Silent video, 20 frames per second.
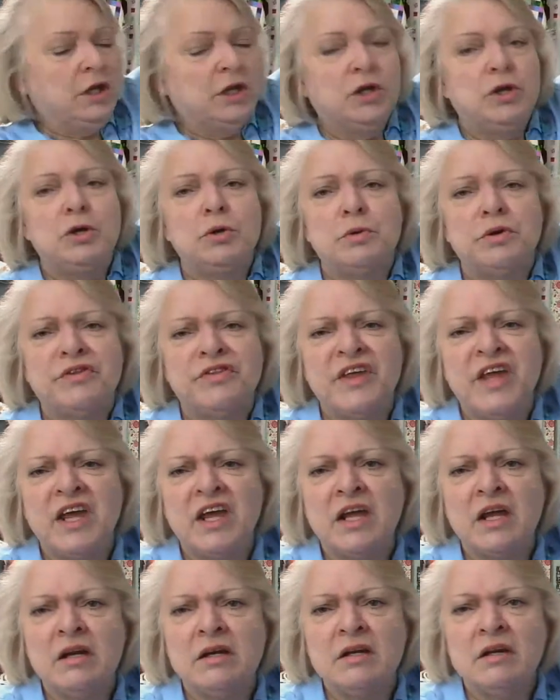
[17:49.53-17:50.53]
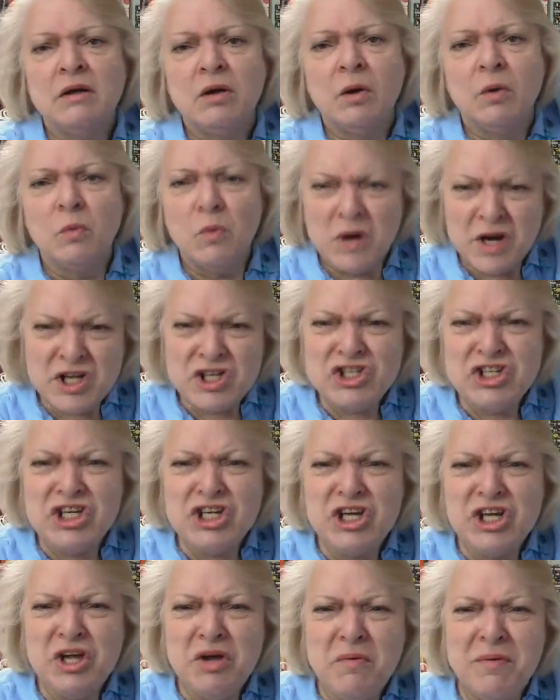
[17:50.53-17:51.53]
you were thinking, what is she
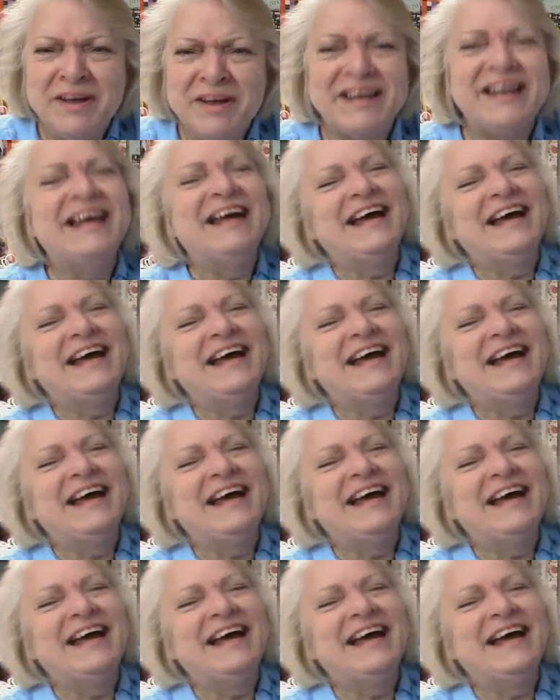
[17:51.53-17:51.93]
doing?